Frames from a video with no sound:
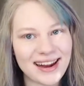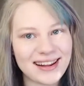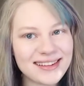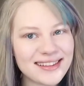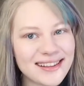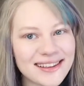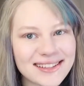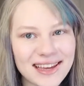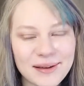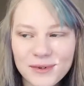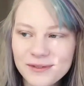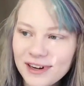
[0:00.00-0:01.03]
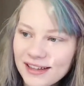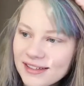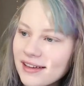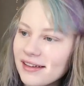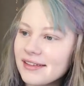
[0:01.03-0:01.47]
added to the excitement when
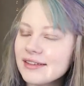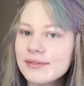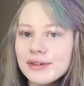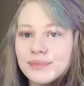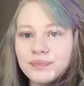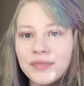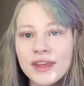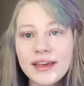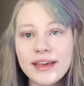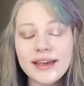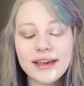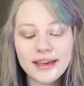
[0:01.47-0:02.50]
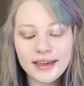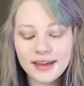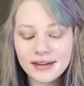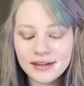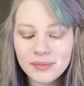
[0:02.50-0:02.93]
I saw this one.
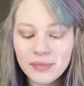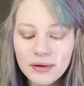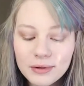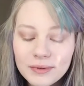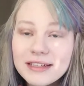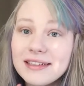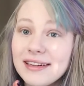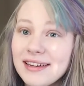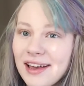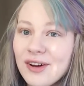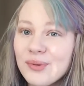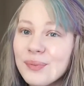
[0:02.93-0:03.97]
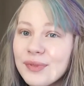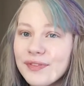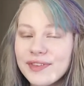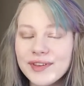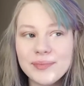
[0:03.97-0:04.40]
And it probably didn't help
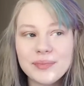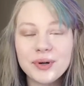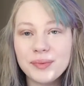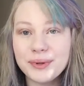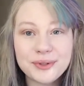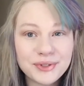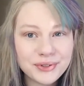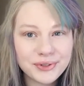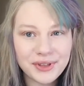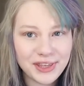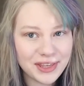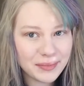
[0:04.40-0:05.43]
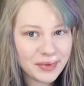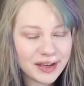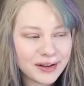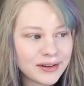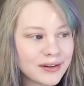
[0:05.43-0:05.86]
that the promotional
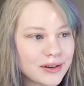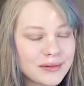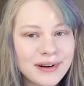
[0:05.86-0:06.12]
email or